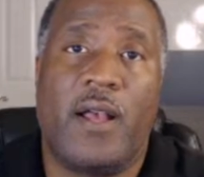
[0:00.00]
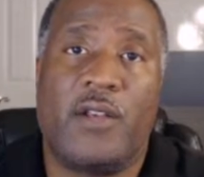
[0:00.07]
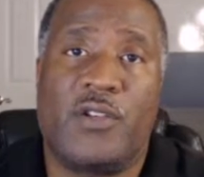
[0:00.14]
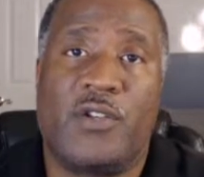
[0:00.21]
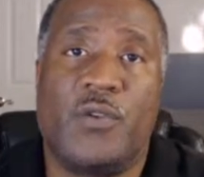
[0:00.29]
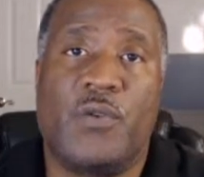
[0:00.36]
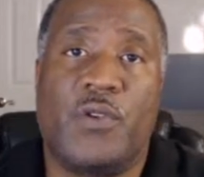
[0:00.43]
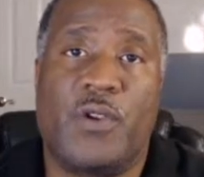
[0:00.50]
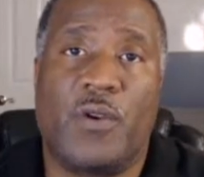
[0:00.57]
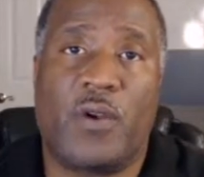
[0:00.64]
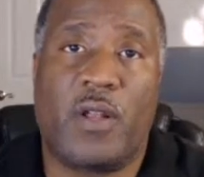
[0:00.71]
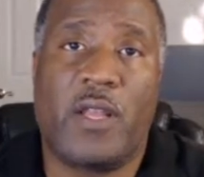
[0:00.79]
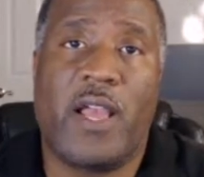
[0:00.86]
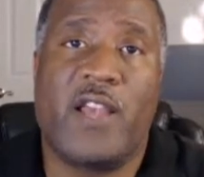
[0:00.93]
to your
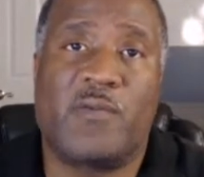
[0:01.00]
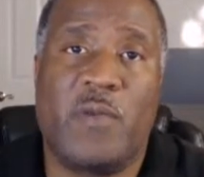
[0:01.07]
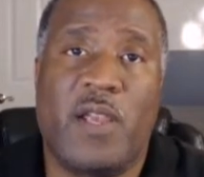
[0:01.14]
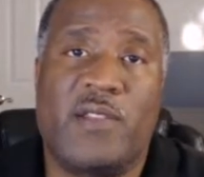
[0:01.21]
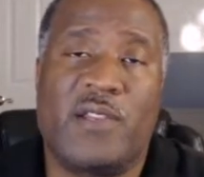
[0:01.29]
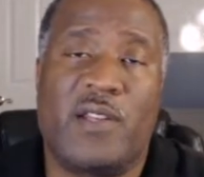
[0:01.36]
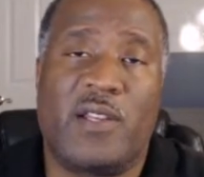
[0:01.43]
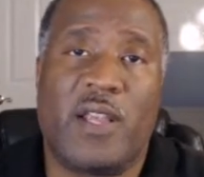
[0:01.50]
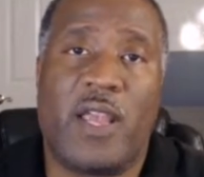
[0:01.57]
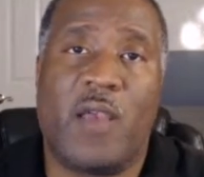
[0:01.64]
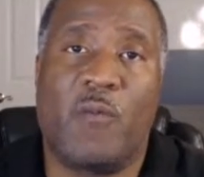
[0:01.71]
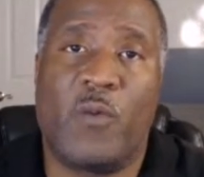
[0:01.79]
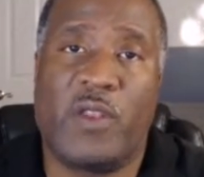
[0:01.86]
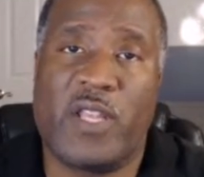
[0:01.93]
classmates,
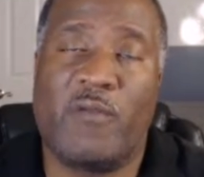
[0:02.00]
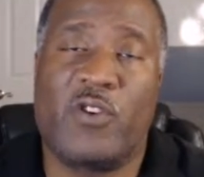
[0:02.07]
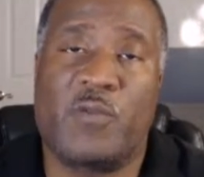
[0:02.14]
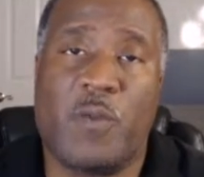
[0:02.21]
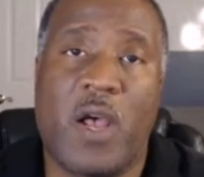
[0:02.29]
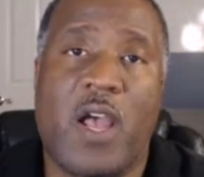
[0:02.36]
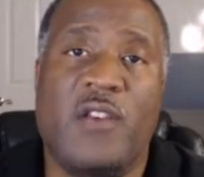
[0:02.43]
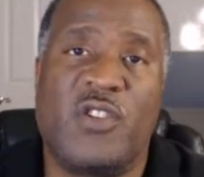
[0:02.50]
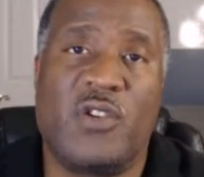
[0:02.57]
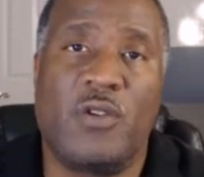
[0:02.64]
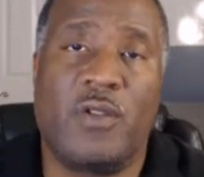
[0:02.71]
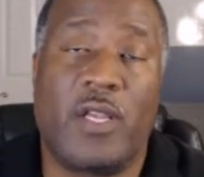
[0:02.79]
and when they respond to you,